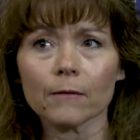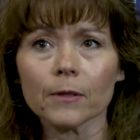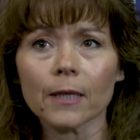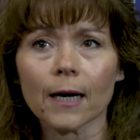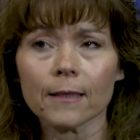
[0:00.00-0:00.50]

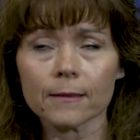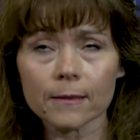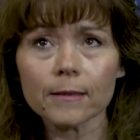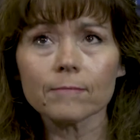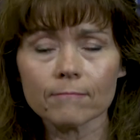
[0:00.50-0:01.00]

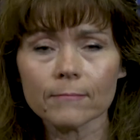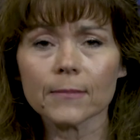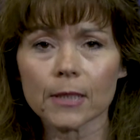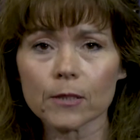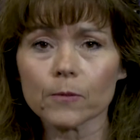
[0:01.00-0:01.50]
realized
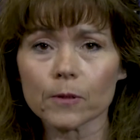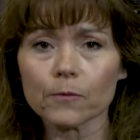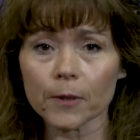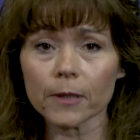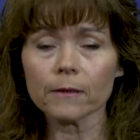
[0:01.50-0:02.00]
this was
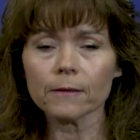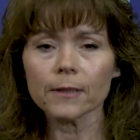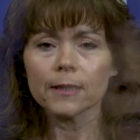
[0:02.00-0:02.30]
real